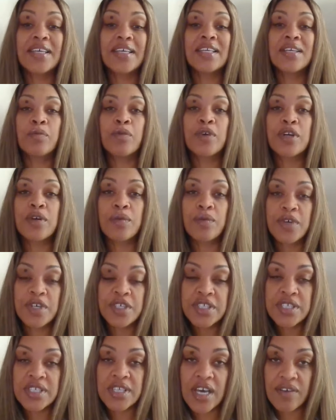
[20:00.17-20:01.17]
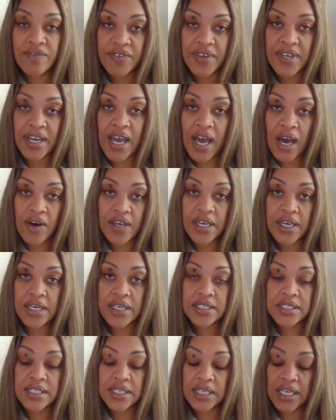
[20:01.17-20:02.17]
the, we're we're snuffing out
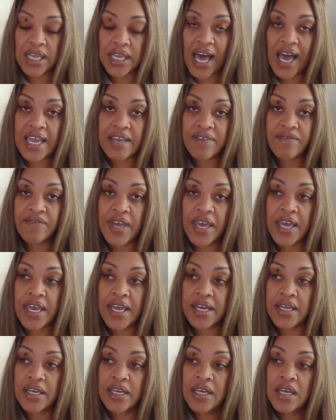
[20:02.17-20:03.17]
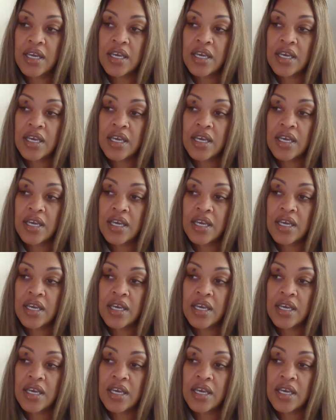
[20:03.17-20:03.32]
innocent life and